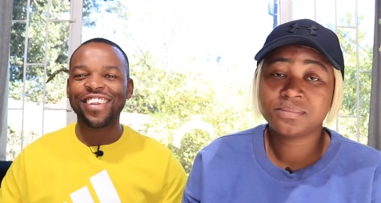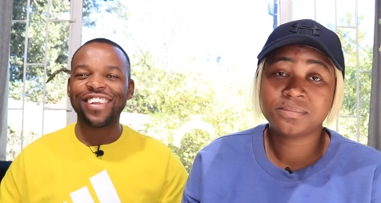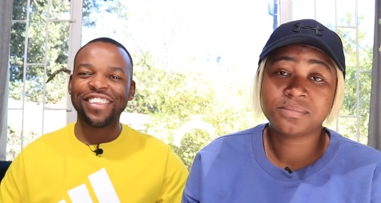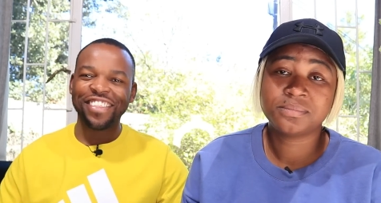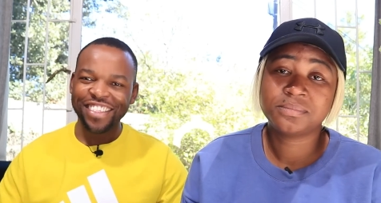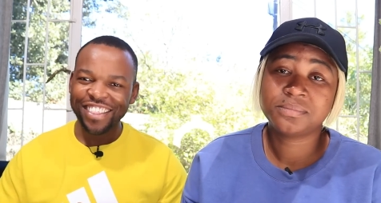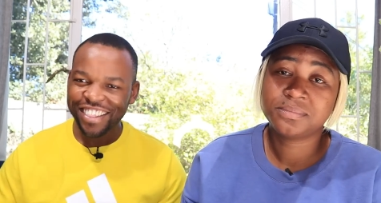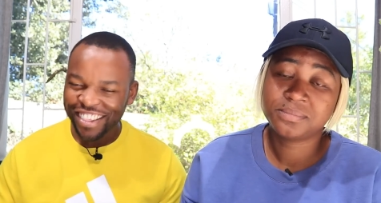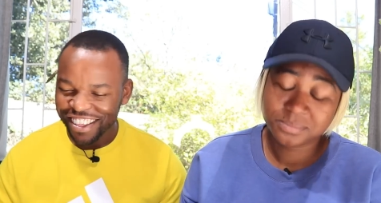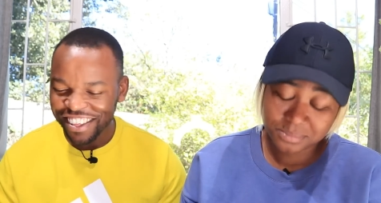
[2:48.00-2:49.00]

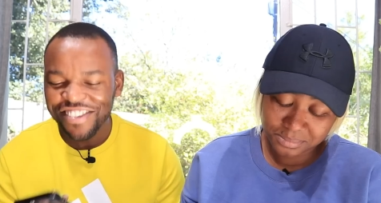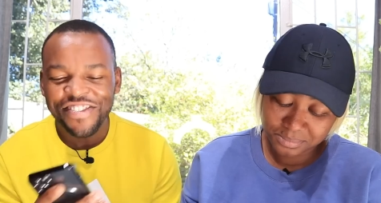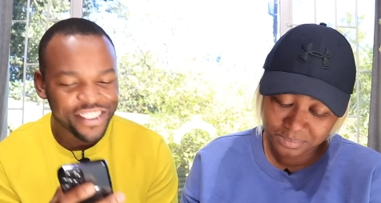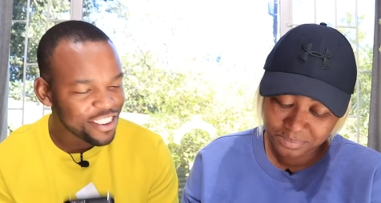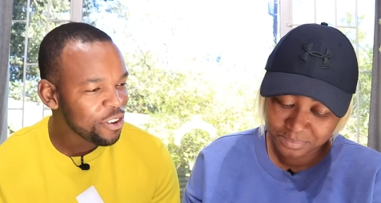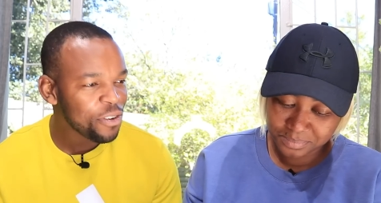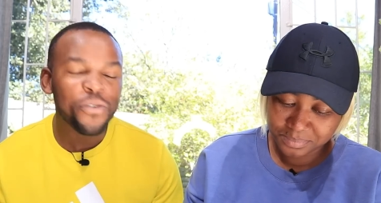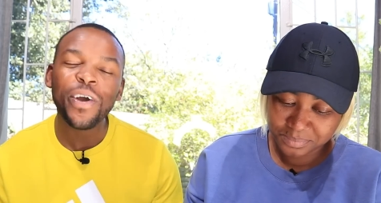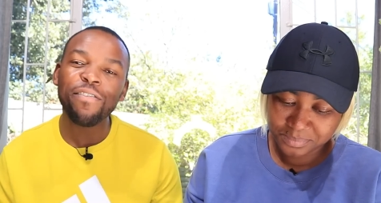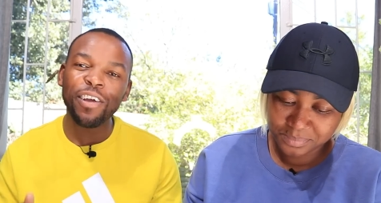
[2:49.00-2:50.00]
Speaker 1: Mm. Mm.
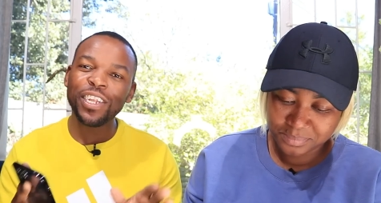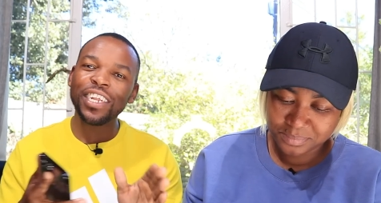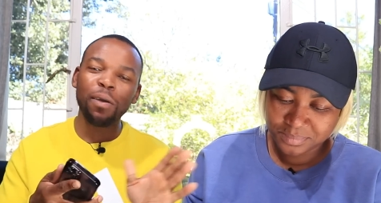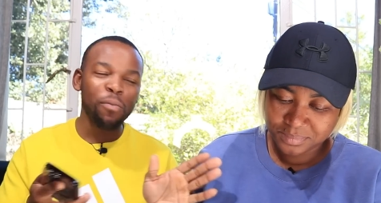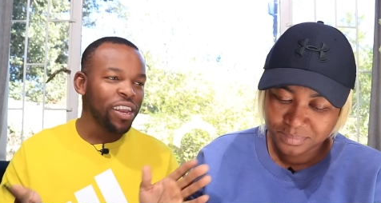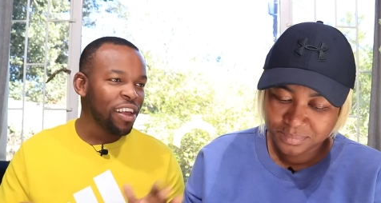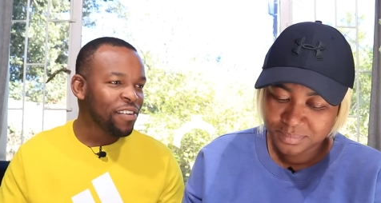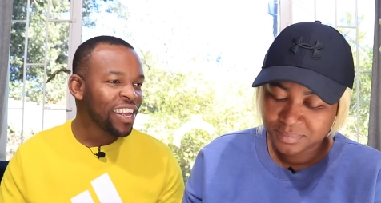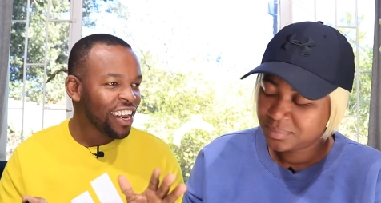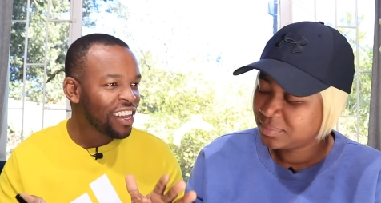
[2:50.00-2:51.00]
So whenever you see someone
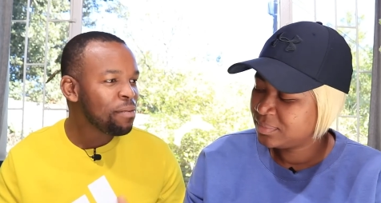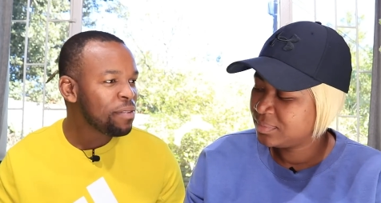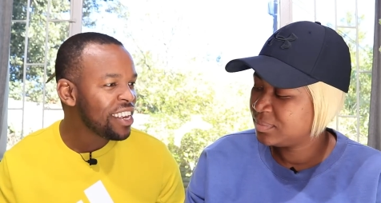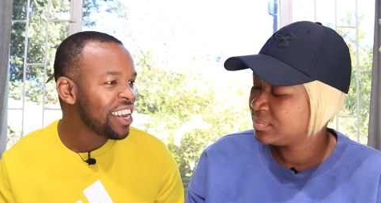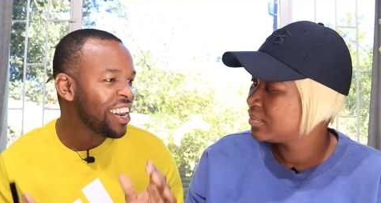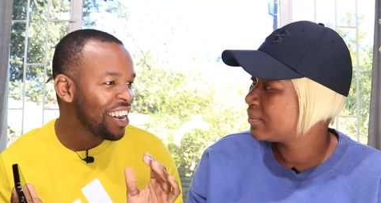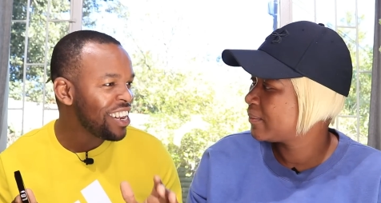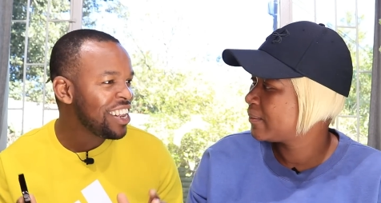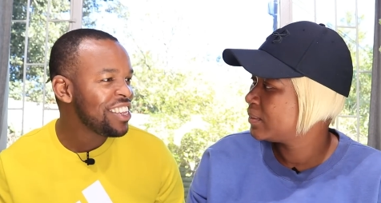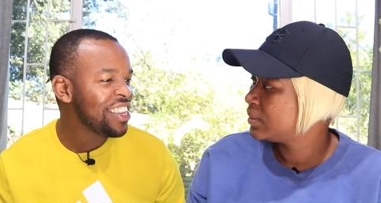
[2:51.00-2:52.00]
having red lipstick and
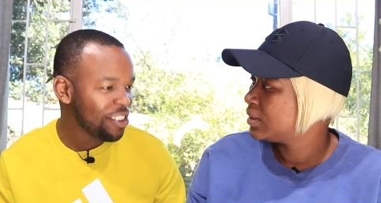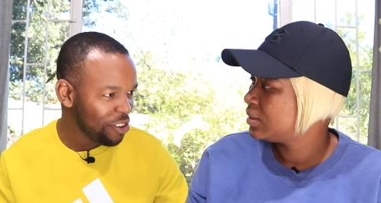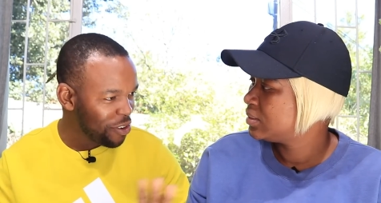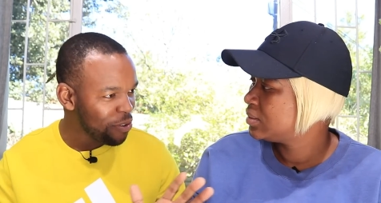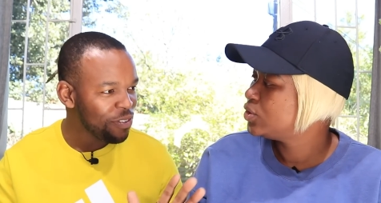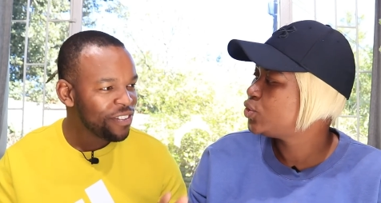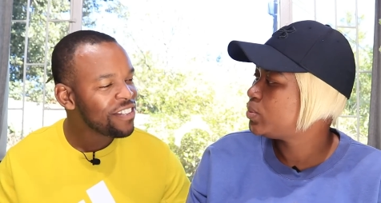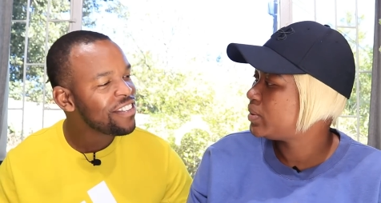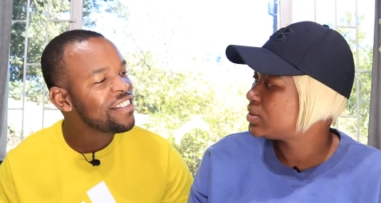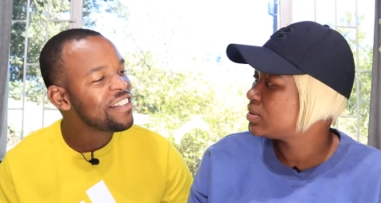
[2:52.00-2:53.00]
red nails, just know.
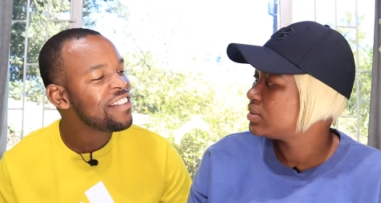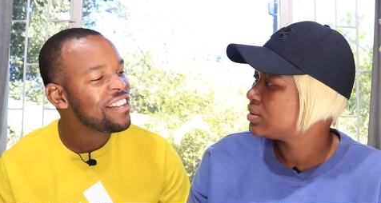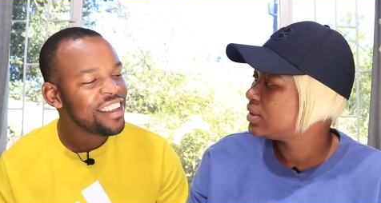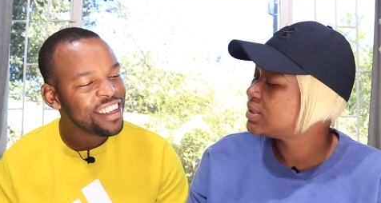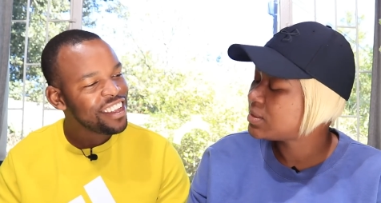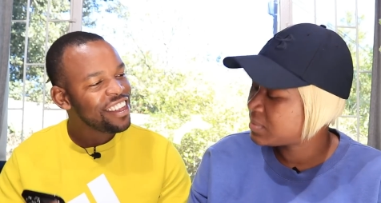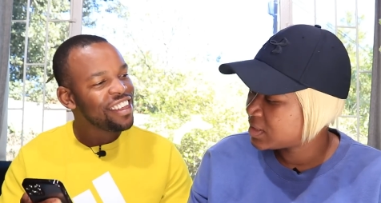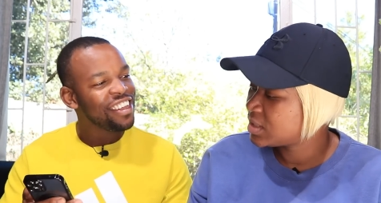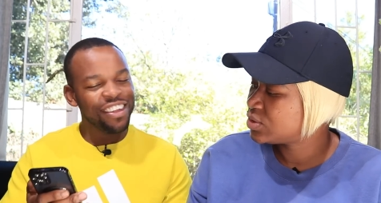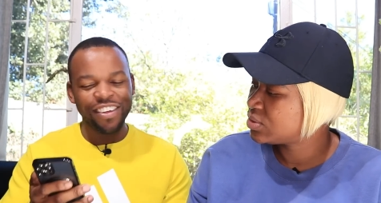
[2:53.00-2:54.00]
Should pass.
Speaker 2: It's an banana